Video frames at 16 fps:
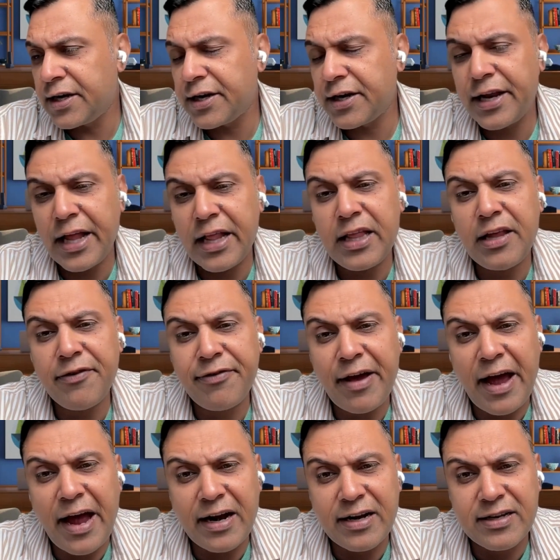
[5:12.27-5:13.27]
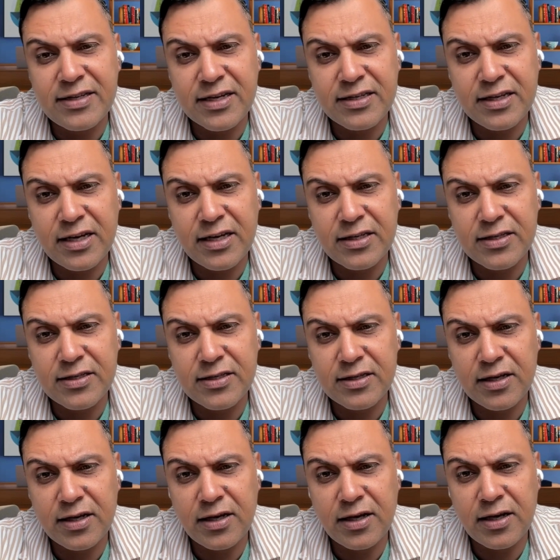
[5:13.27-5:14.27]
certain healthy fats such
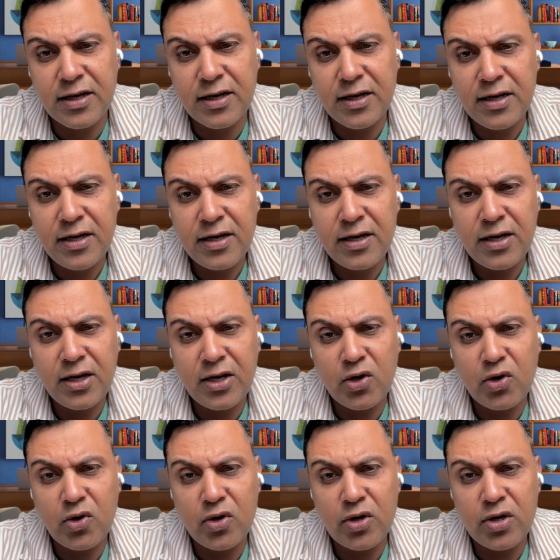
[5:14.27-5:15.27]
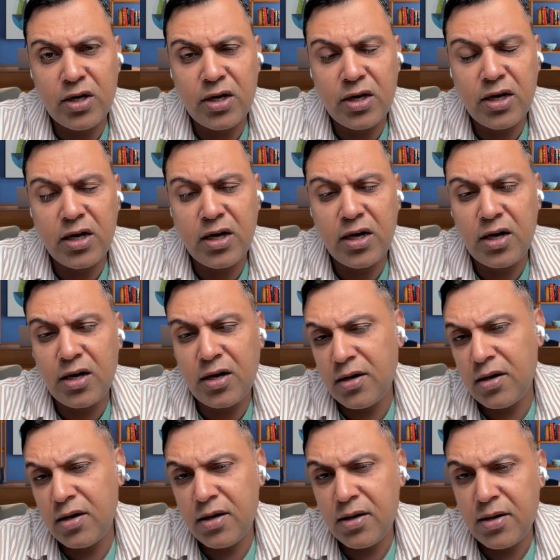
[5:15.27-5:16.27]
as you know
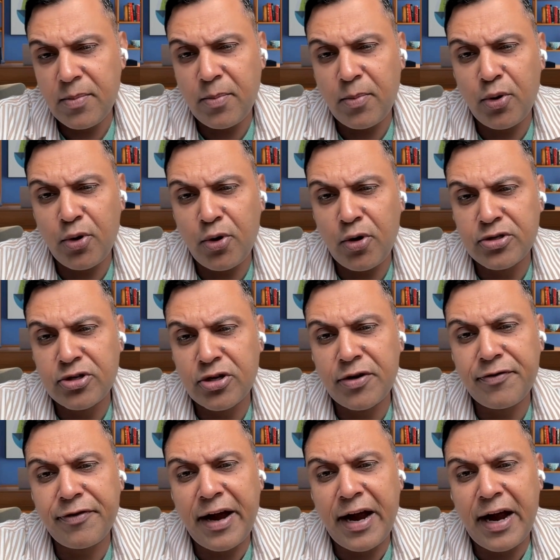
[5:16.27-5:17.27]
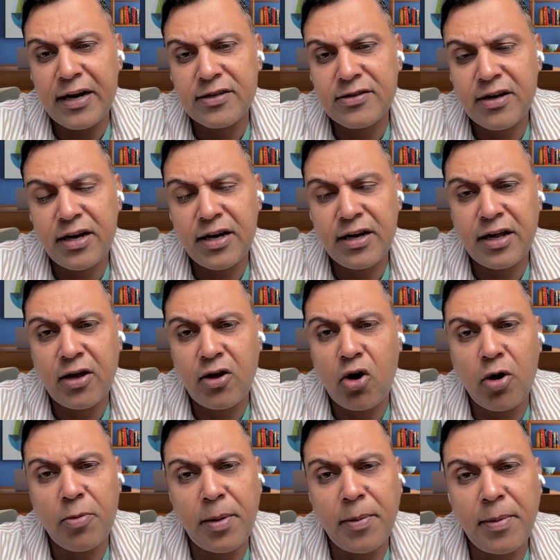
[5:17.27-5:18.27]
monounsaturated fats, right?
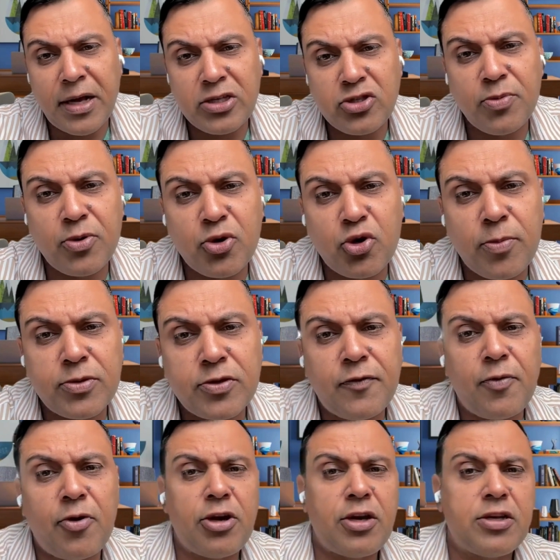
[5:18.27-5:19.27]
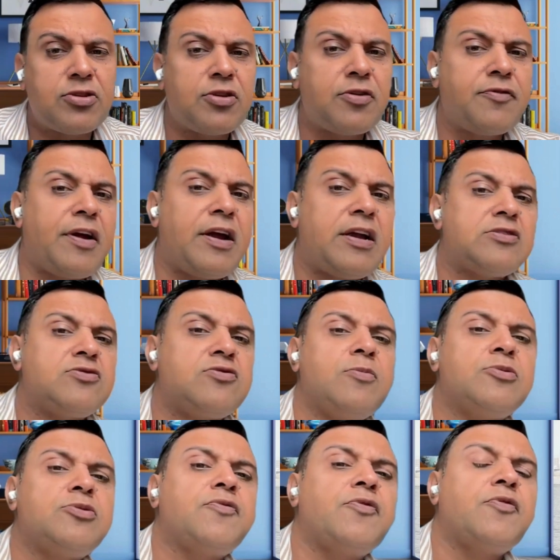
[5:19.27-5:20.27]
Or maybe consuming too much of polyunsaturated fats,
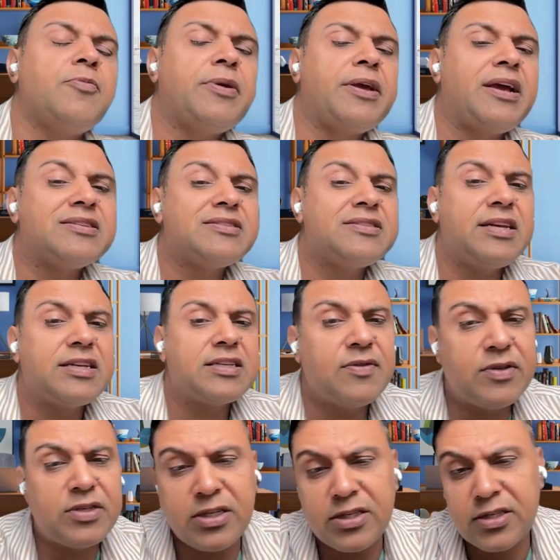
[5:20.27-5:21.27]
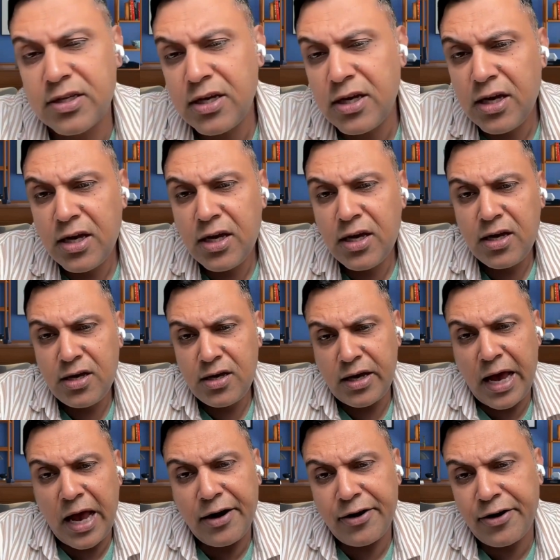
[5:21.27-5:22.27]
too much of omega-6, which is
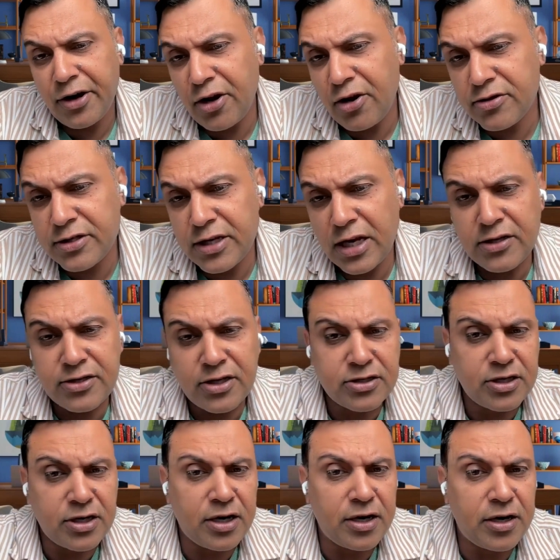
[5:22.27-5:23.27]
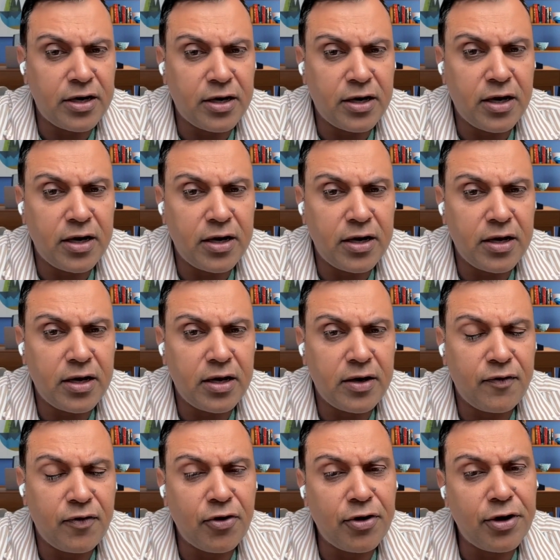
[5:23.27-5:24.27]
altering your cell structure
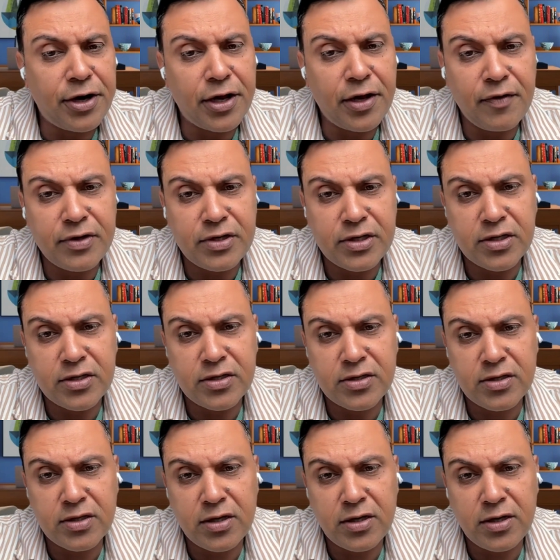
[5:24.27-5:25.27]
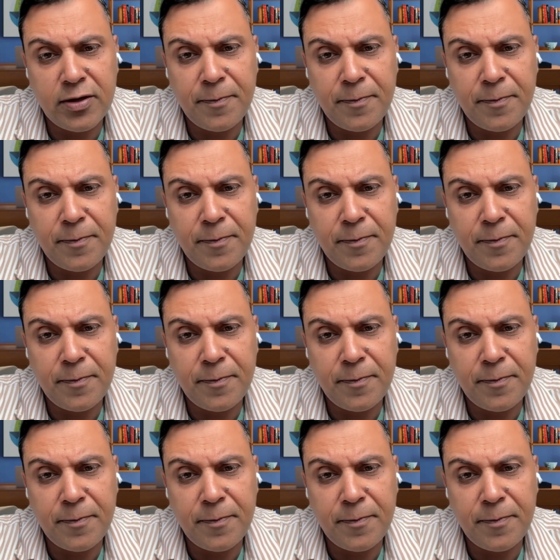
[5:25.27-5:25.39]
and fluidity, which is